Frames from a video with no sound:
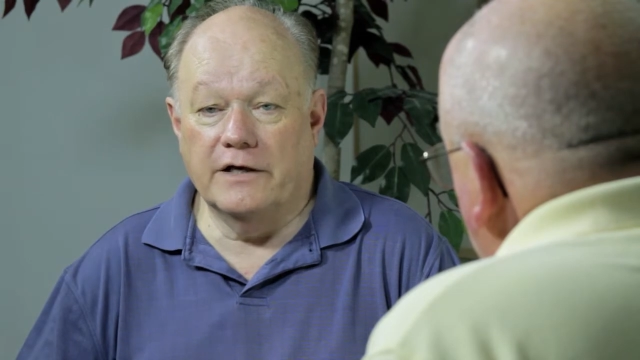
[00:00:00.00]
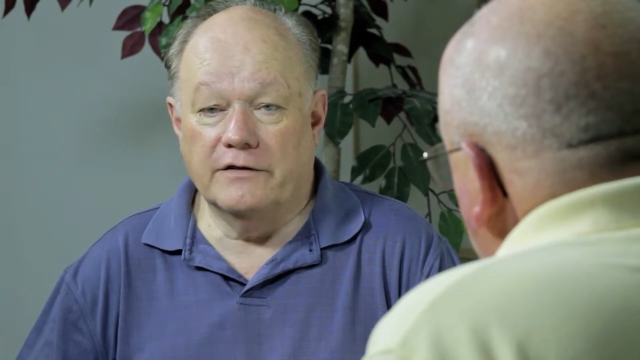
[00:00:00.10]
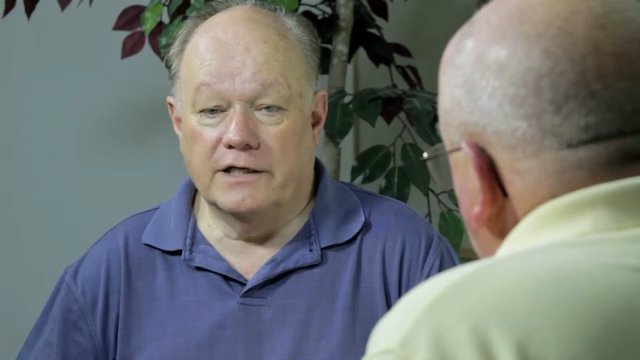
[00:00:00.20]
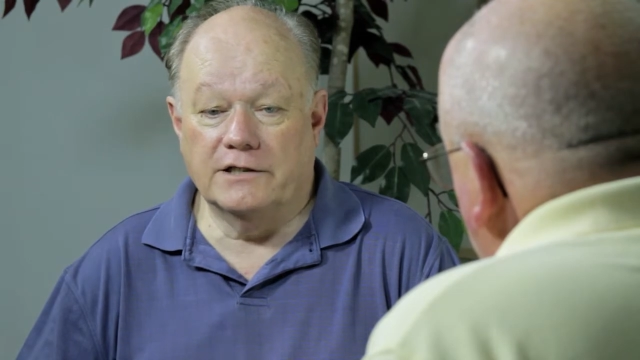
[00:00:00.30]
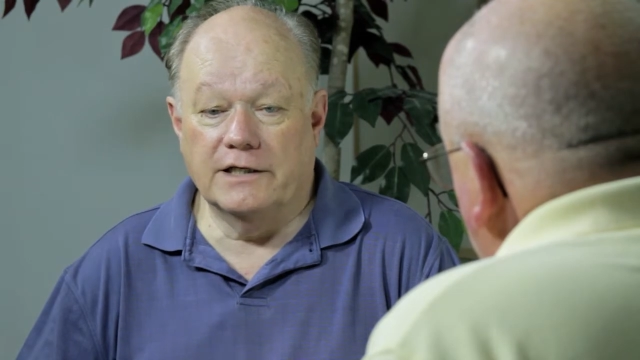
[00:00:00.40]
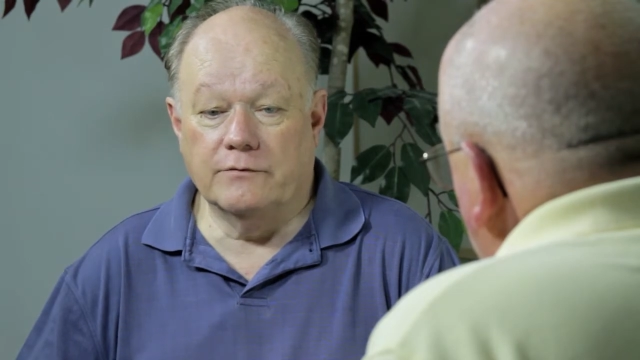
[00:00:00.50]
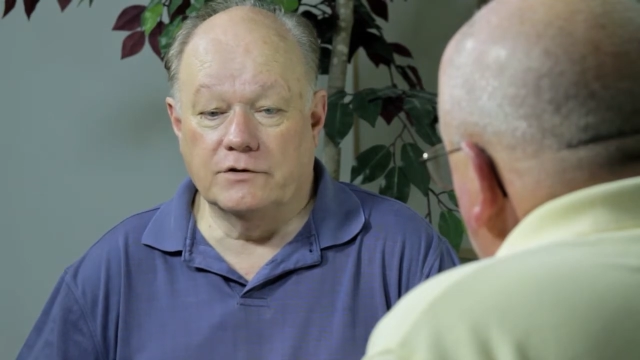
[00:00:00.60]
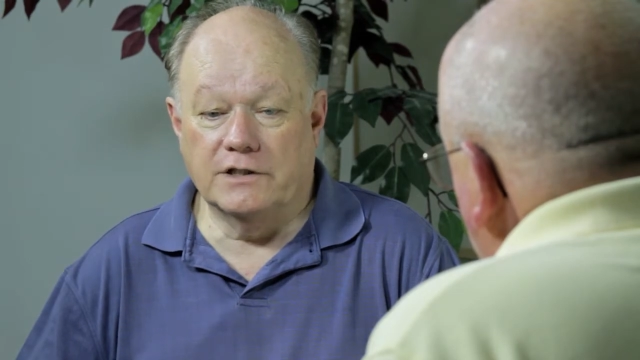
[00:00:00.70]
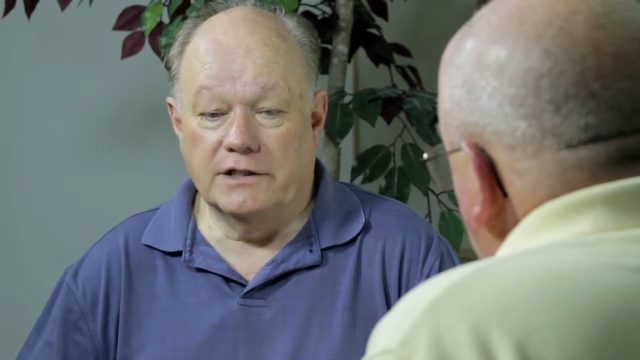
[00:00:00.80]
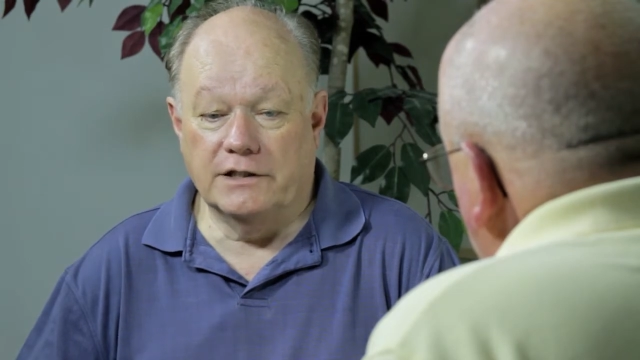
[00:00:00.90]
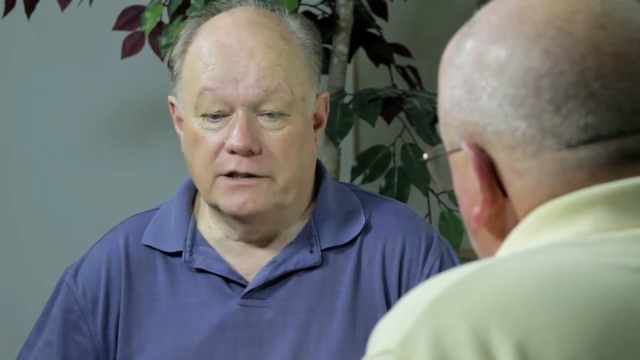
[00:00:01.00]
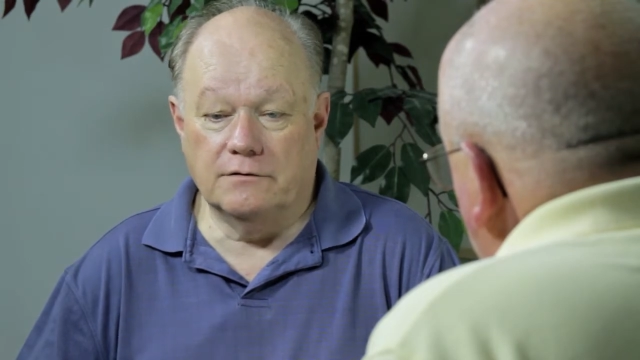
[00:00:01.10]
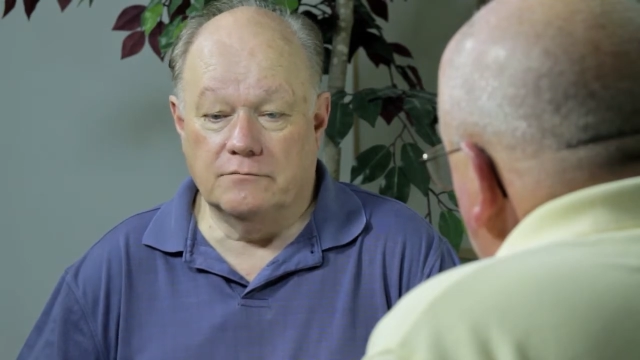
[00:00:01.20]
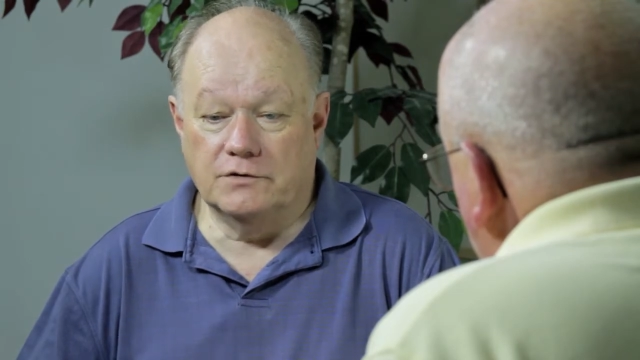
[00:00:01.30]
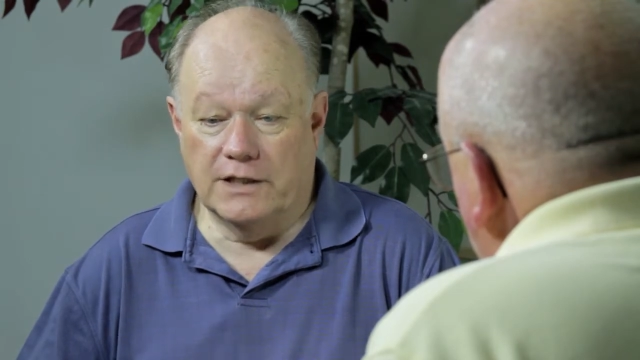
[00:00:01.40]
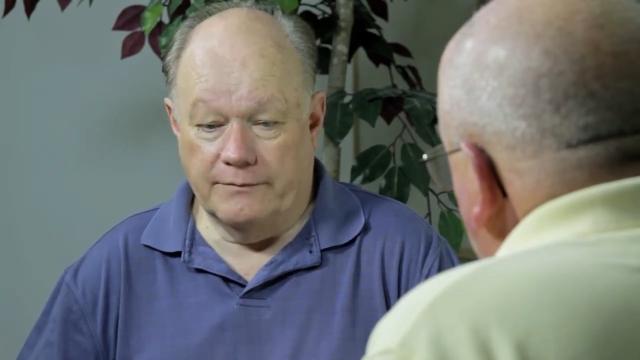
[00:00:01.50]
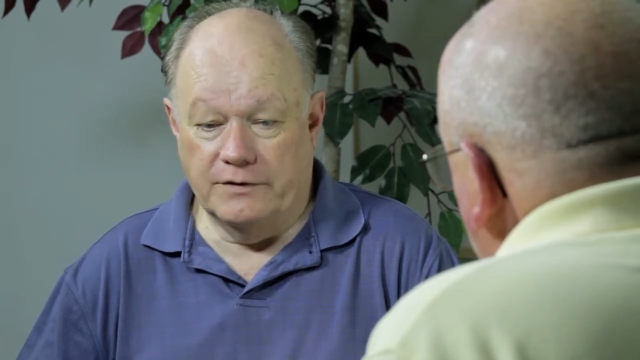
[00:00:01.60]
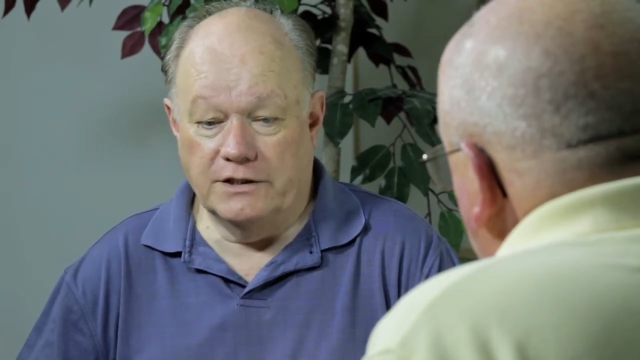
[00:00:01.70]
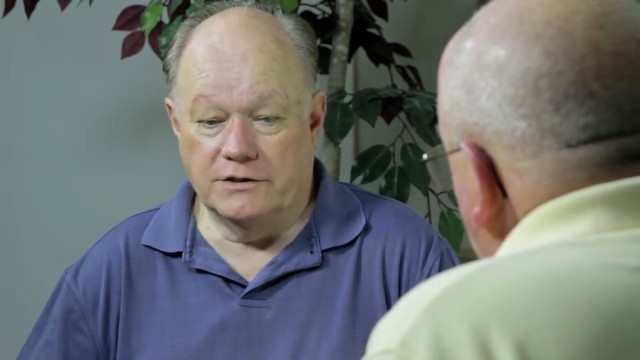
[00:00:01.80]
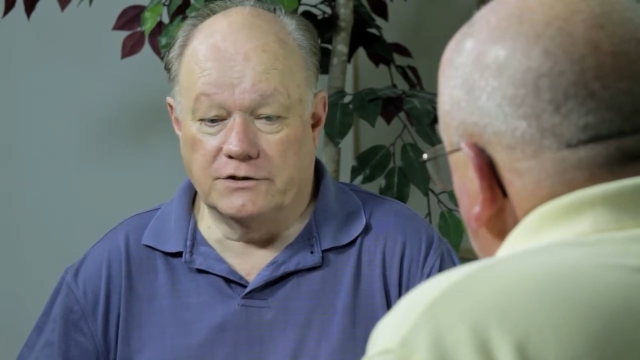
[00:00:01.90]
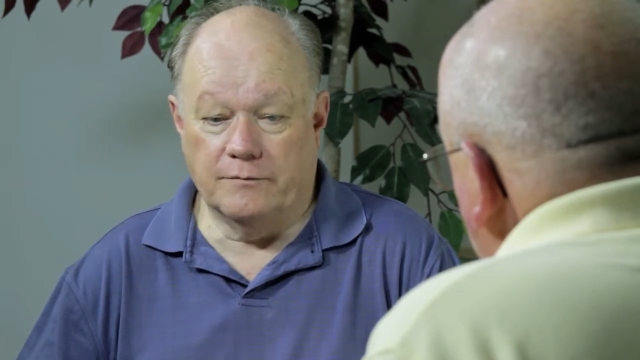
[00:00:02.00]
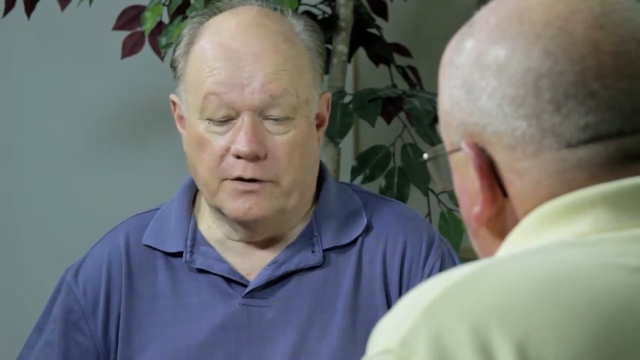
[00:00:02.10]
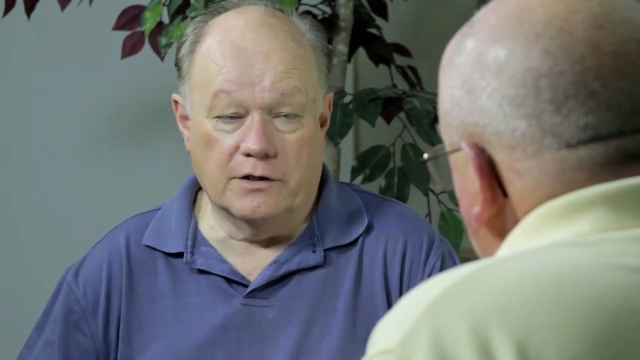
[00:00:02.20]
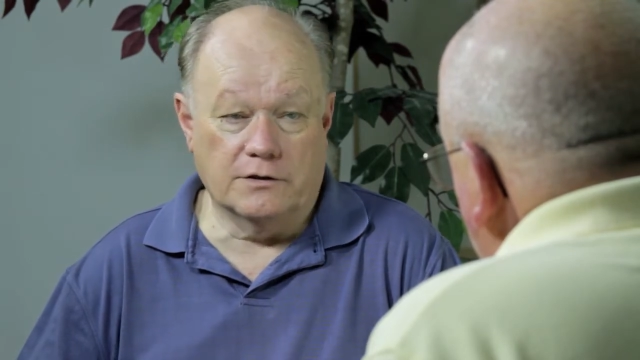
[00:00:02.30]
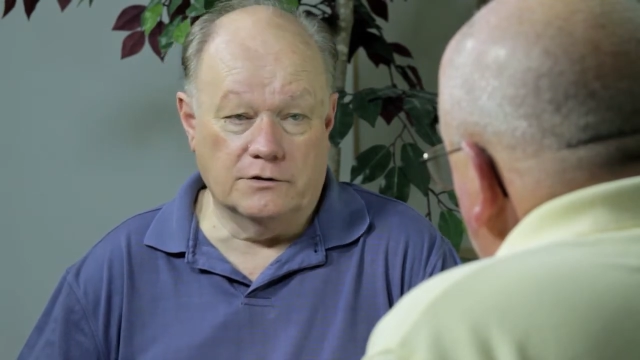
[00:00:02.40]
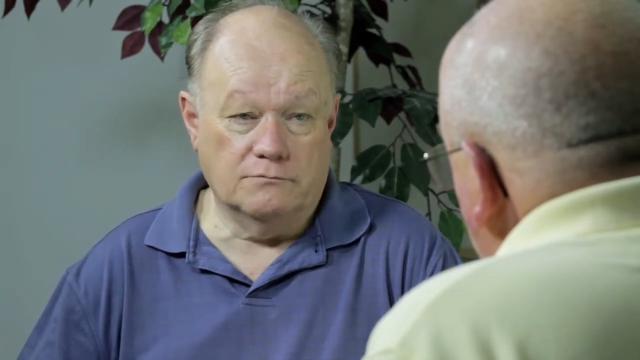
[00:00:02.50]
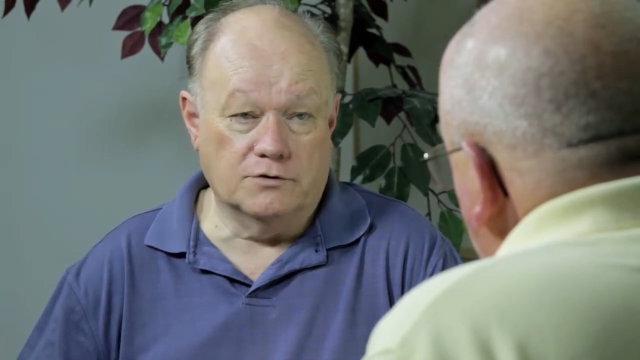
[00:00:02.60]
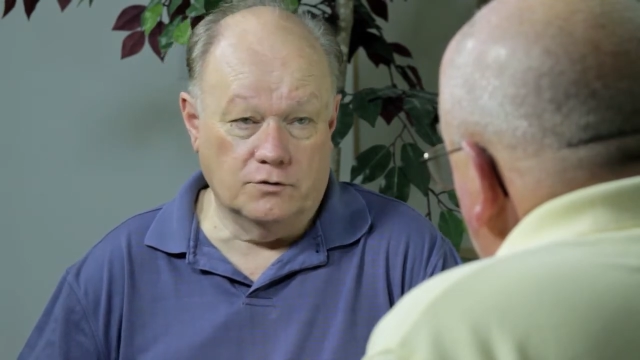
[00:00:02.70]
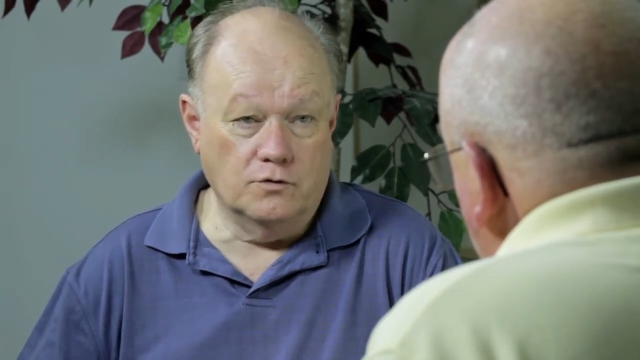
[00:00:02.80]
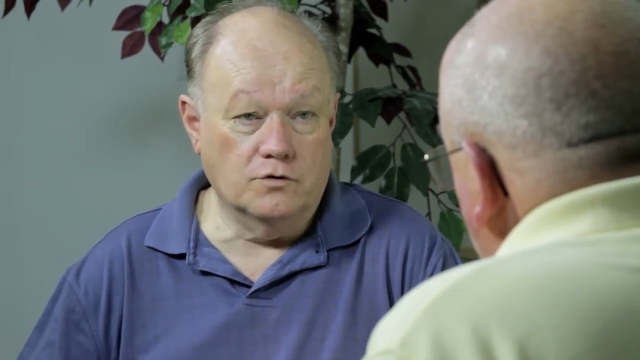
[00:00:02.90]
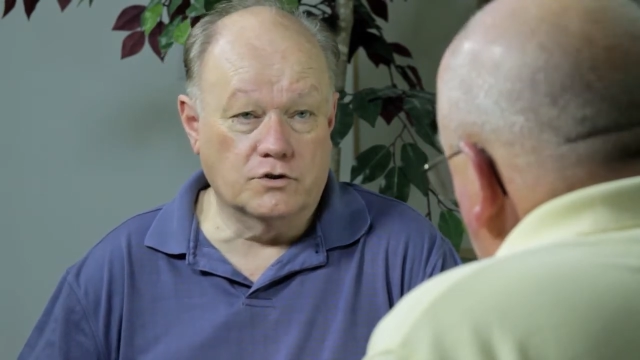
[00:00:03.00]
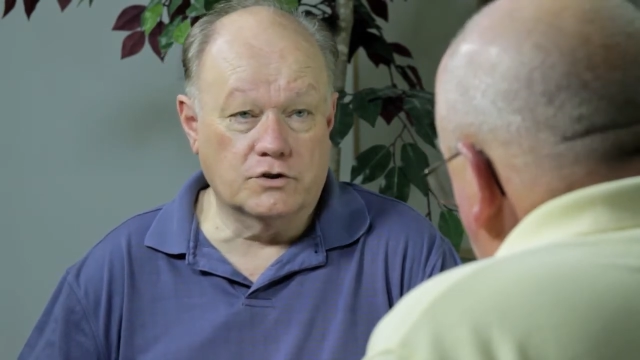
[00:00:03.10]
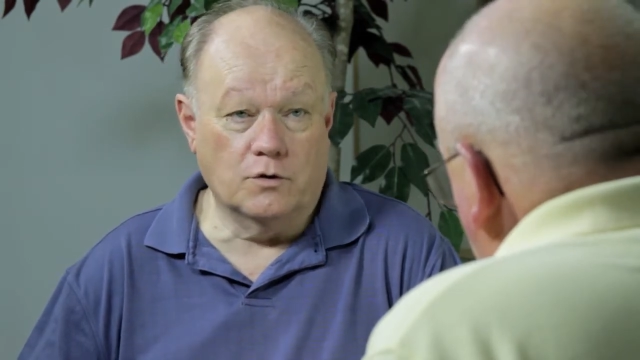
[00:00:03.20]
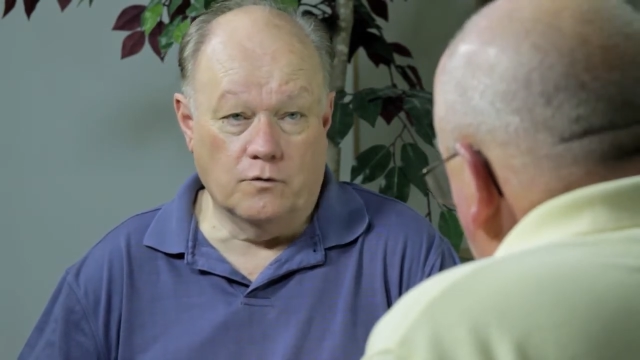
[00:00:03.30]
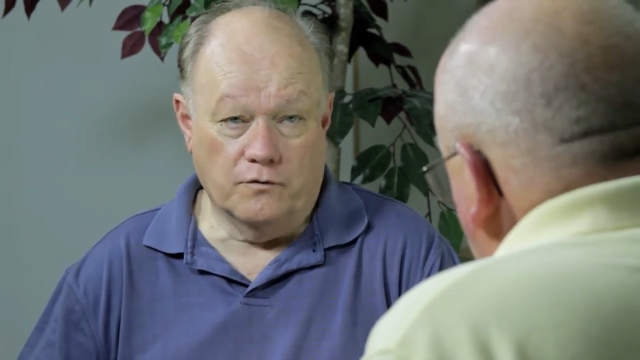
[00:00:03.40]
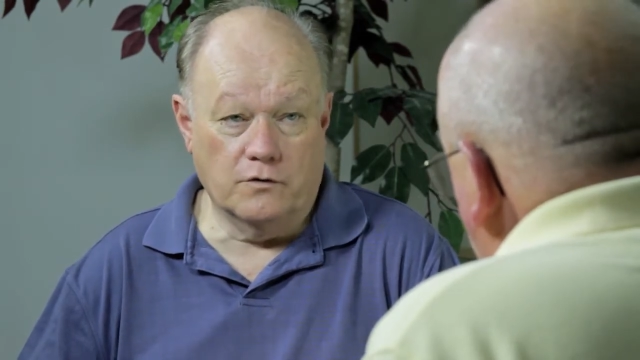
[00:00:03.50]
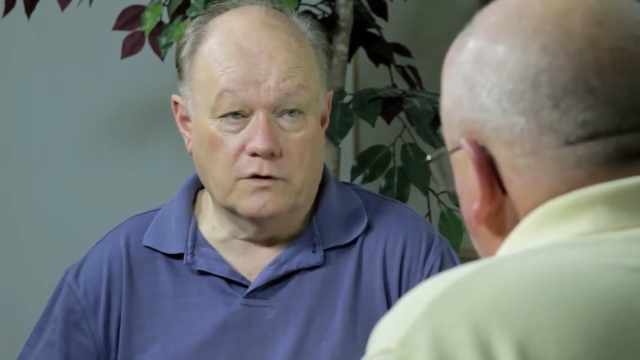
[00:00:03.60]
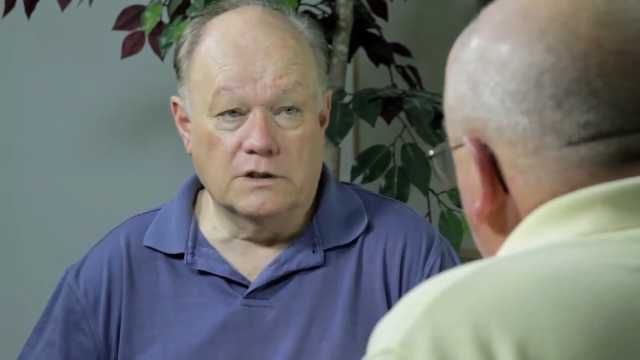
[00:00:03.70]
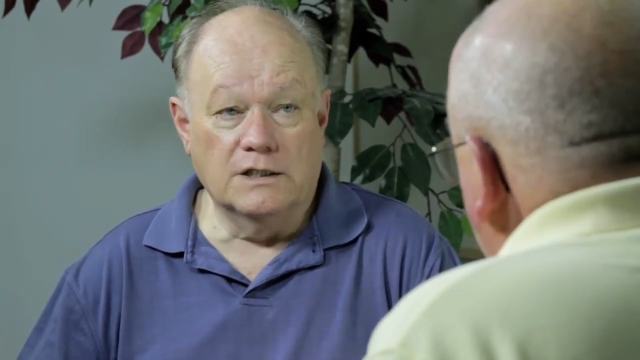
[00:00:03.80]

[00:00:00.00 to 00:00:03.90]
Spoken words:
that they were sending Japanese American students over